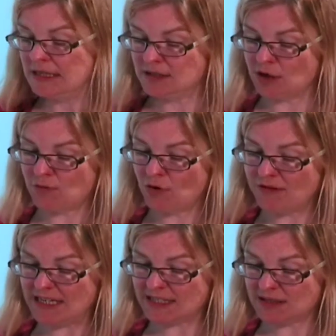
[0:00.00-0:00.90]
So more
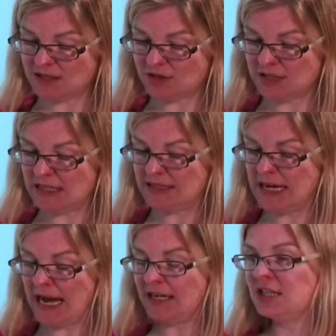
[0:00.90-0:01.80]
recent studies
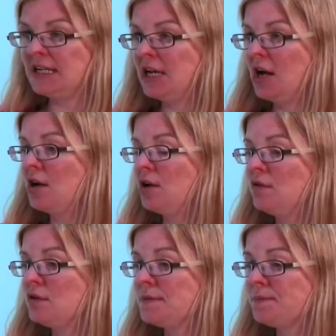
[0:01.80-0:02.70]
actually
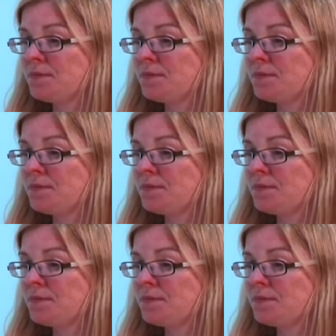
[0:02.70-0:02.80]
include